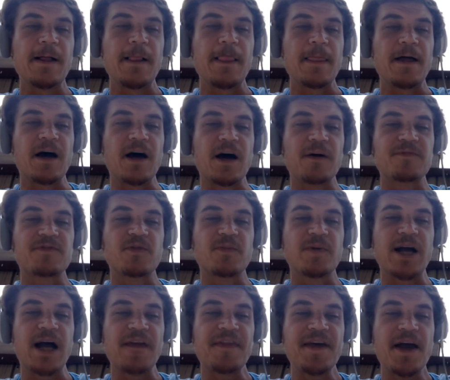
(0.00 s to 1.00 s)
So we
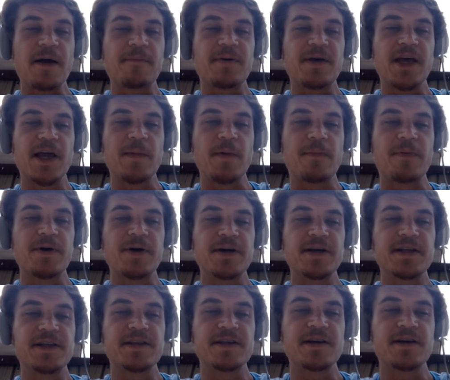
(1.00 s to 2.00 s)
got the IP, we put it
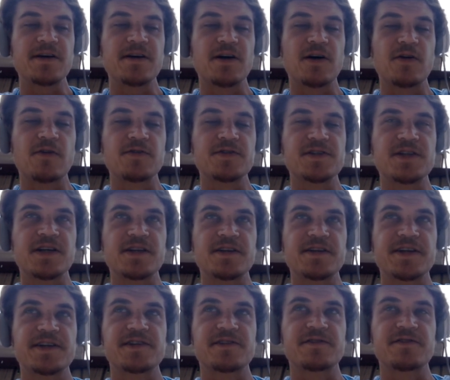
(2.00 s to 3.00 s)
in the host on the
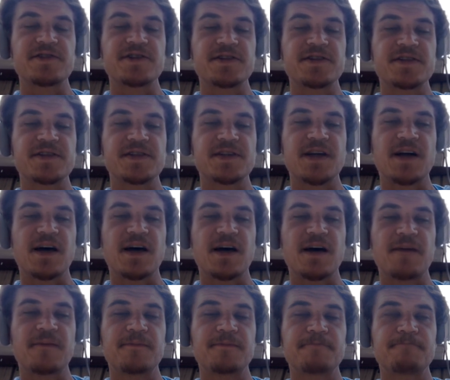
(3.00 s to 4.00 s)
exclusions,
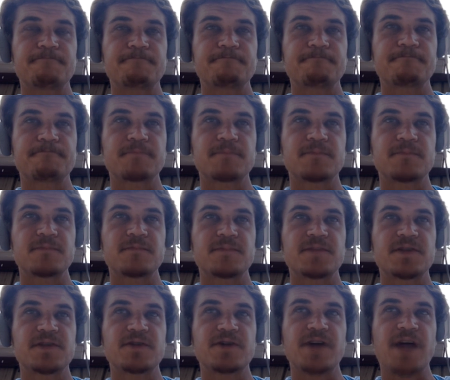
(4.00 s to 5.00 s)

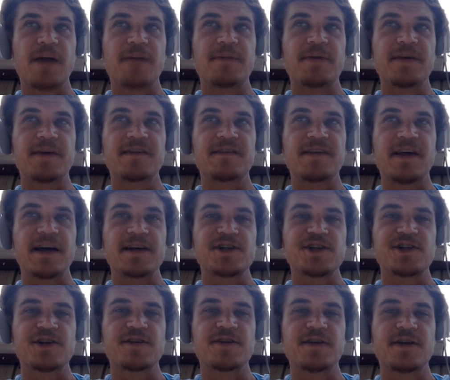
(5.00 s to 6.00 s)
excluded IP
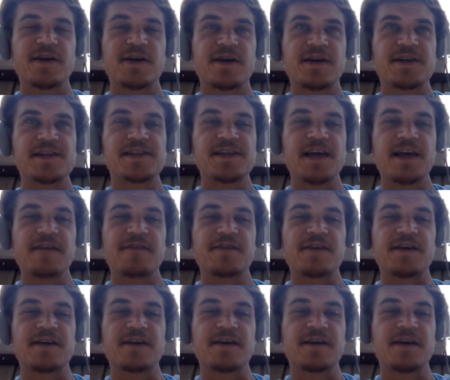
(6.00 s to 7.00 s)
section, saved
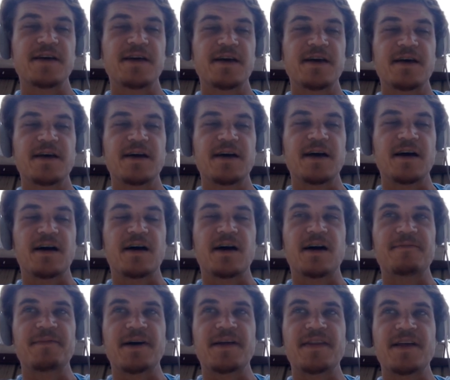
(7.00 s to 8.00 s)
it,
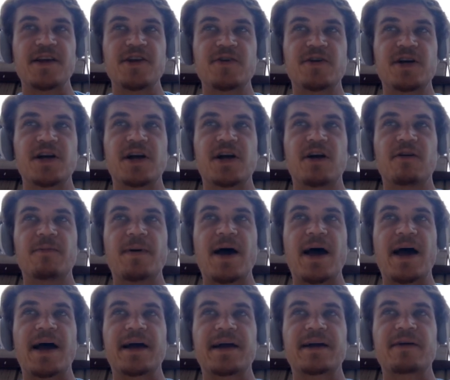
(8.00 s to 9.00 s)
and then you can go
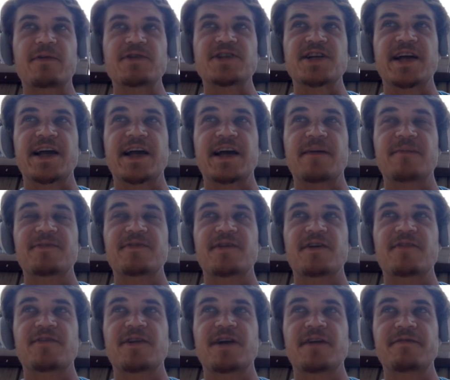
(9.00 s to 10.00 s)
back, which again, I'm
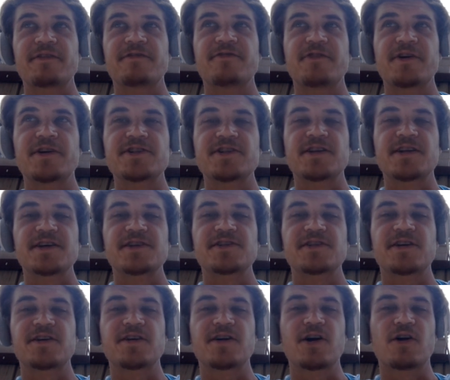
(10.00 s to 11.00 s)
sorry for not having footage of this,
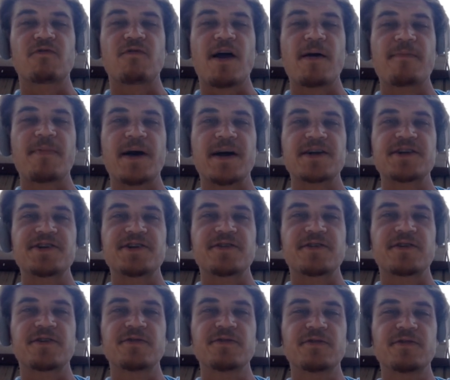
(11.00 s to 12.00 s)
go right back to your
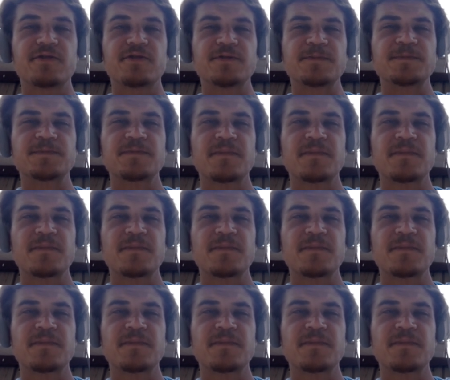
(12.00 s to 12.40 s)
Google